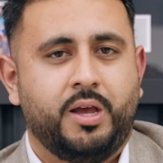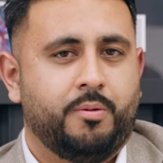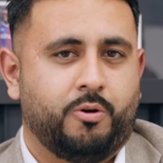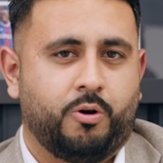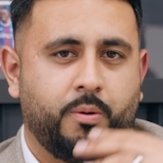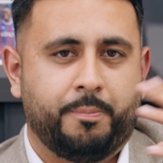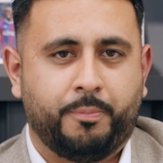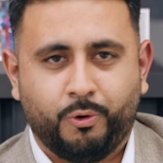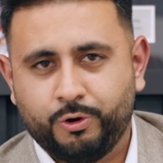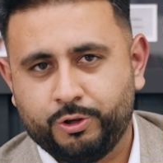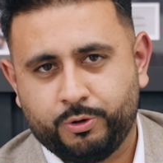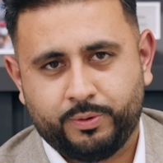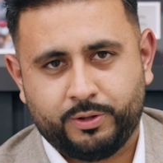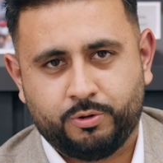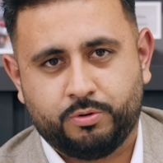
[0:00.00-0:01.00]
I'm going to bore
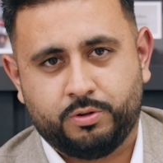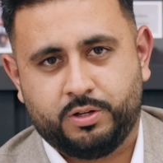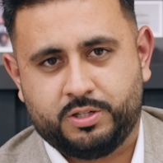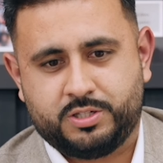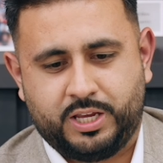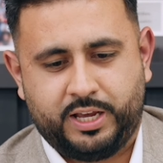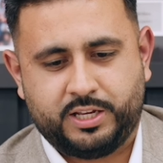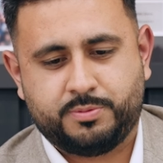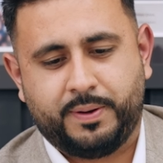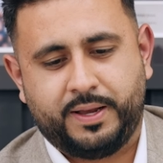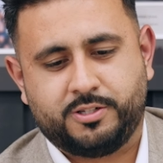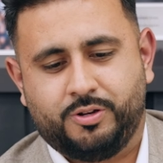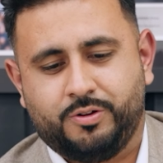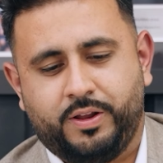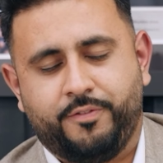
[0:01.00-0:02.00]
you with all the tech
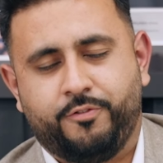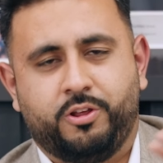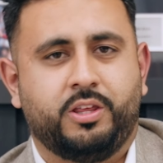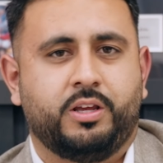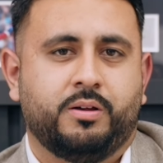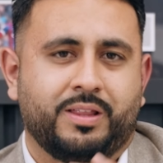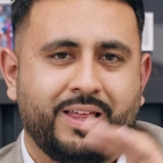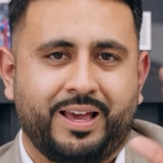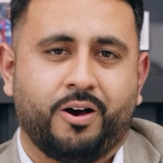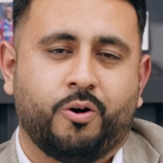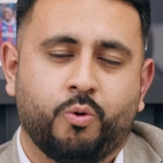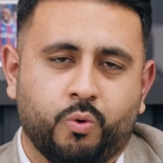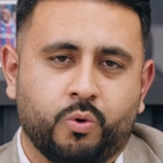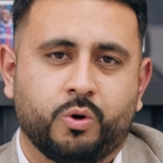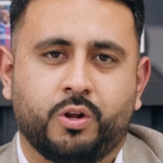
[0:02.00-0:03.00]
specs on everything. They are
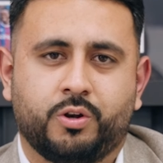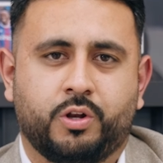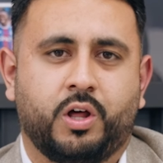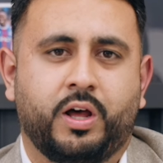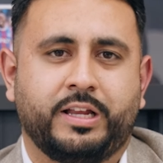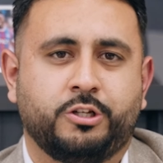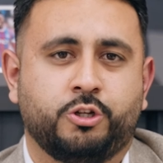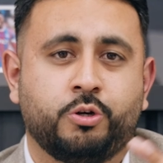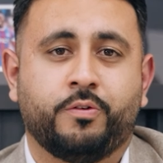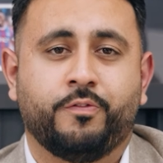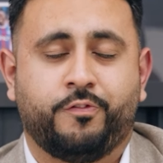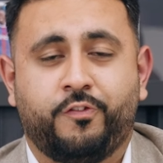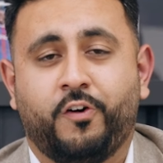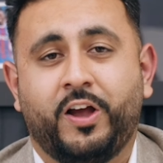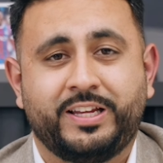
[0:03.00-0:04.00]
all online. You can
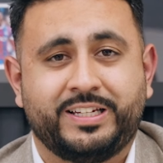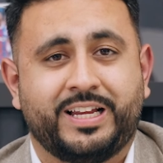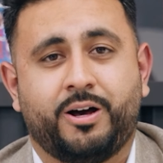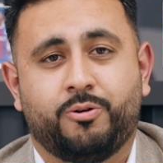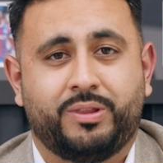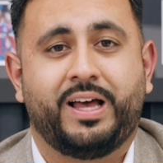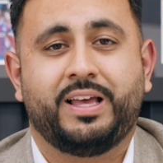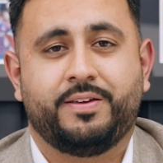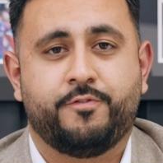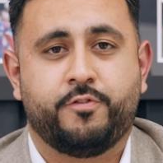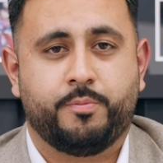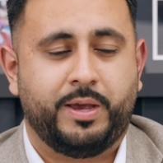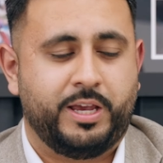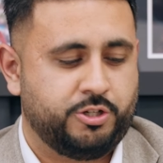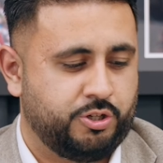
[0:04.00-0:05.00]
find out that
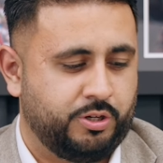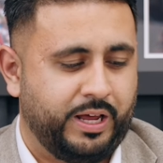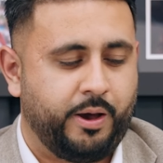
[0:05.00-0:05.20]
information.